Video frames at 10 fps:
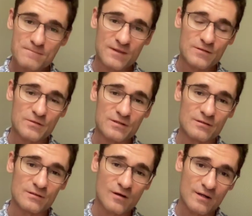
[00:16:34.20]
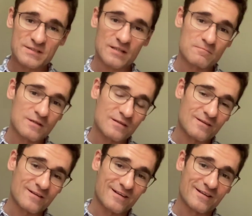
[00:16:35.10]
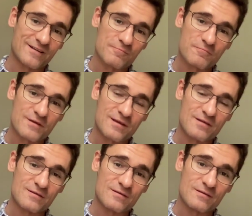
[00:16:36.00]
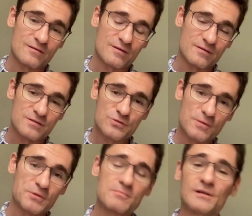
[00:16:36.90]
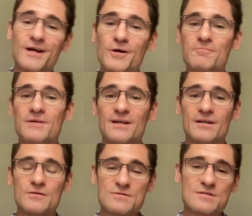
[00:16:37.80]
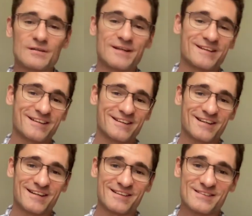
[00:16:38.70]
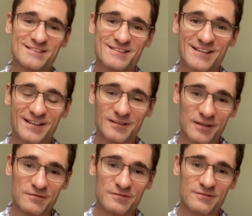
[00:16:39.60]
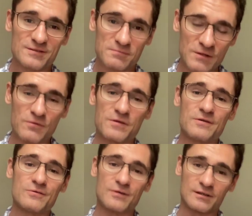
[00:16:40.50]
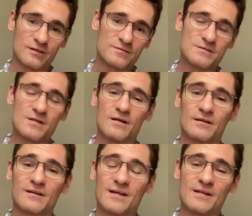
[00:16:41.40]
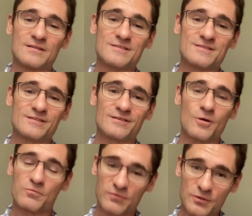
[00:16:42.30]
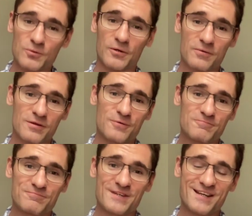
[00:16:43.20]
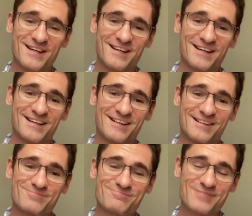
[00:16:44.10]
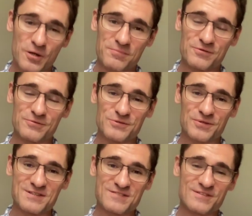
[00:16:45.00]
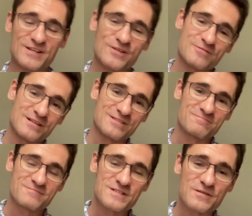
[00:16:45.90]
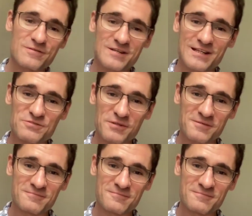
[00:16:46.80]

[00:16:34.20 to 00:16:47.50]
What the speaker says: you can contact me in the description below. Use the link, and I'd love to meet with you. I'd love to talk and hopefully work with you. I hope you enjoyed this video, and I'll see you in the next one.